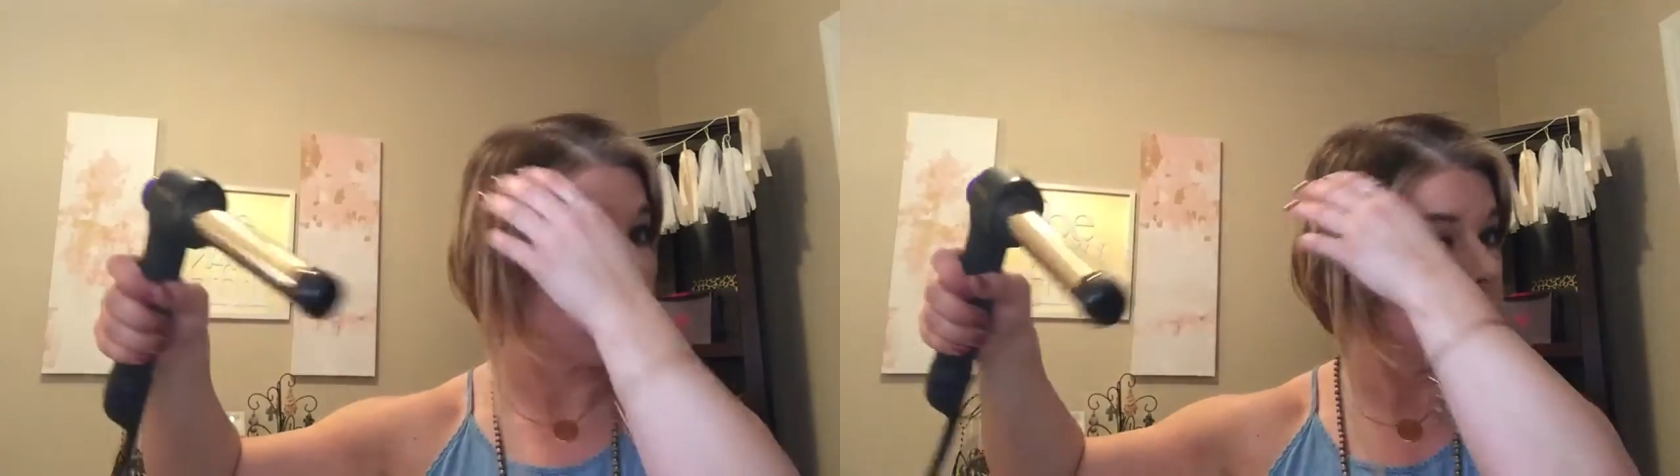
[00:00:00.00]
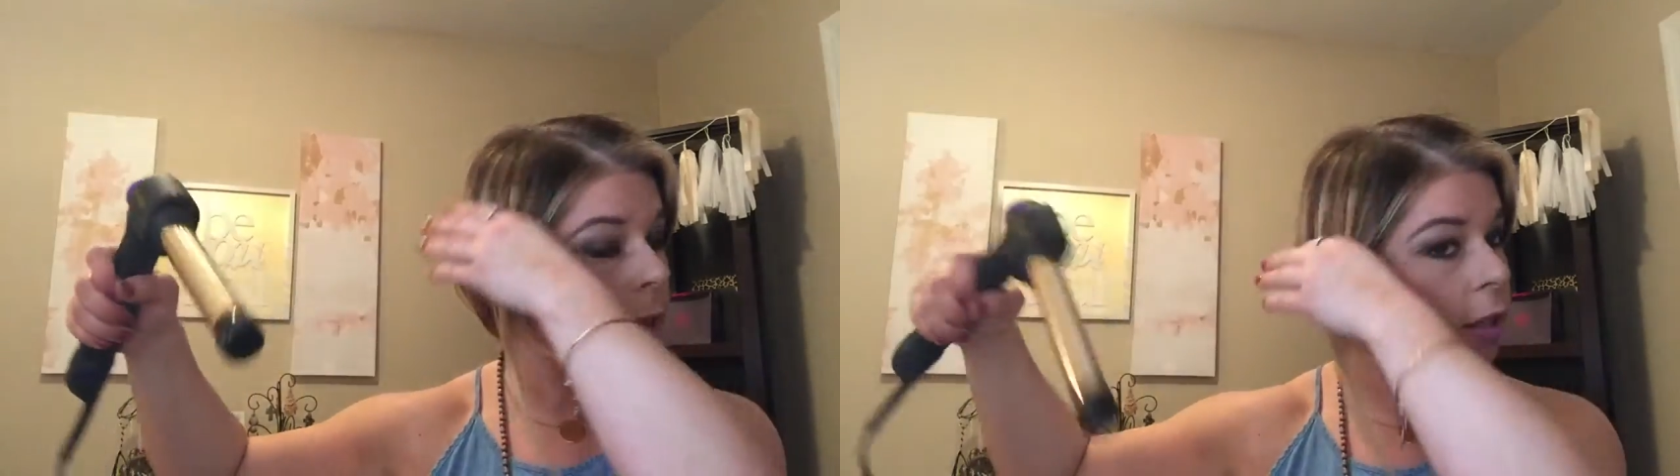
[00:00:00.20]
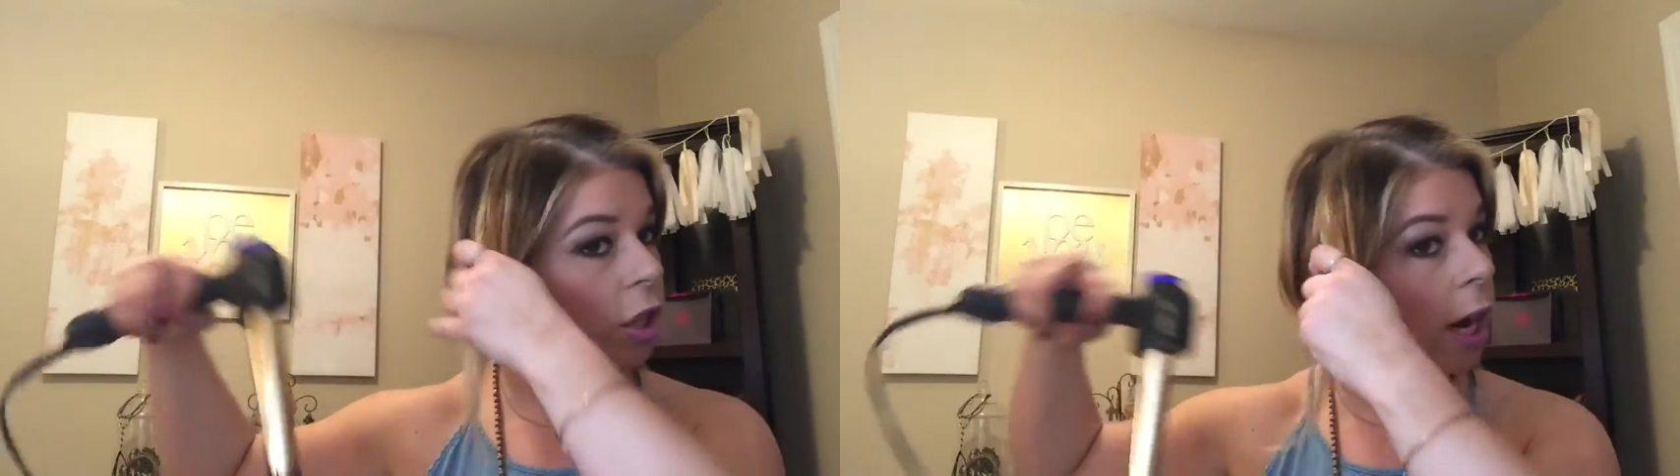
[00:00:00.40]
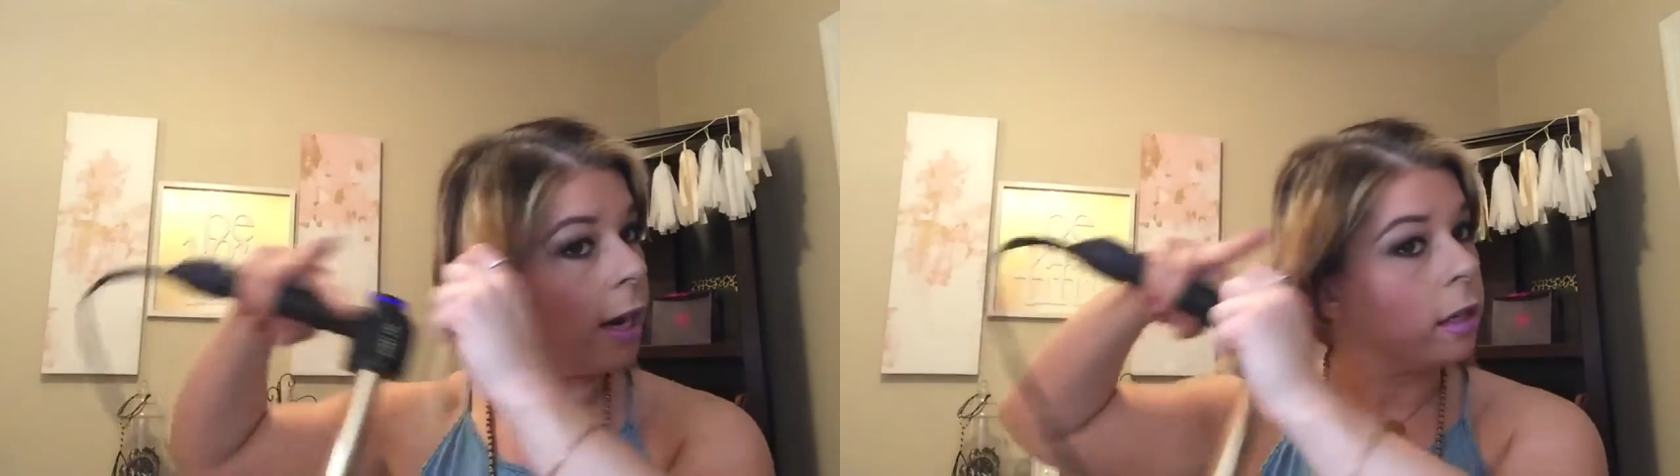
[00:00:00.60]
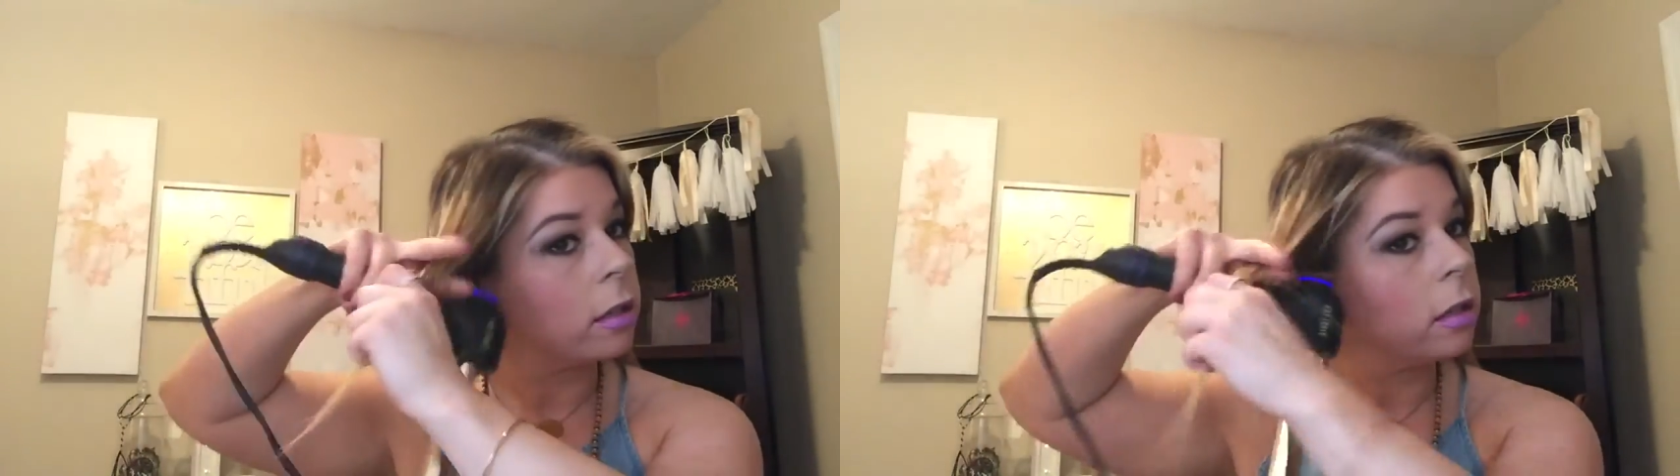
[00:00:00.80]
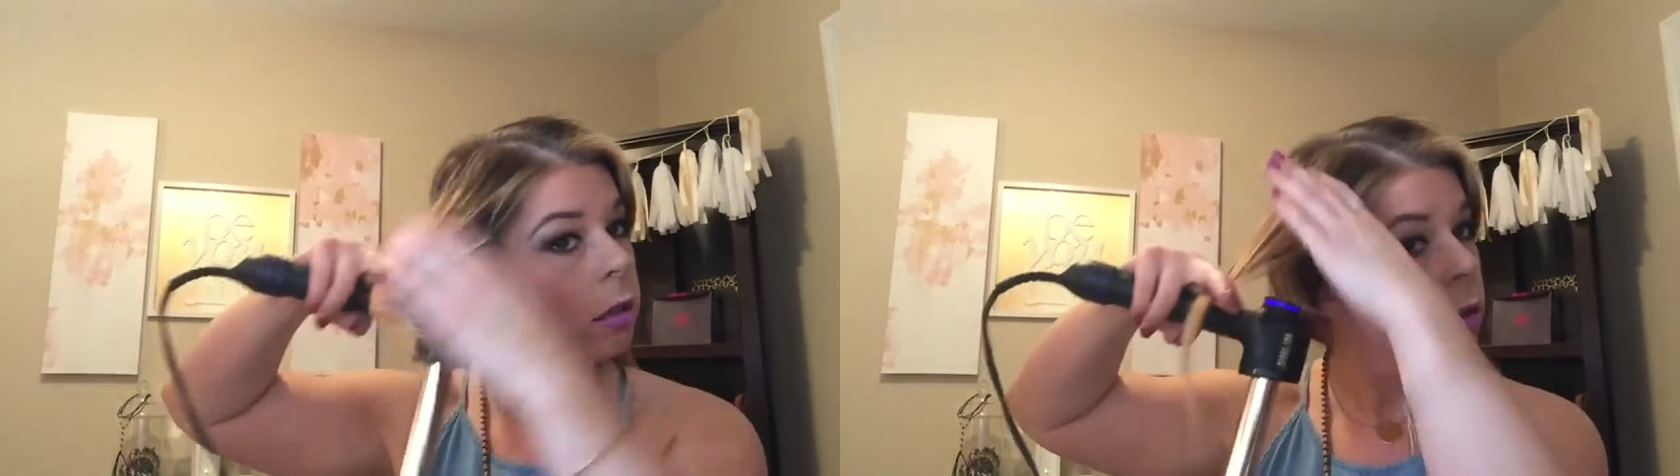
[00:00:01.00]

stay straight.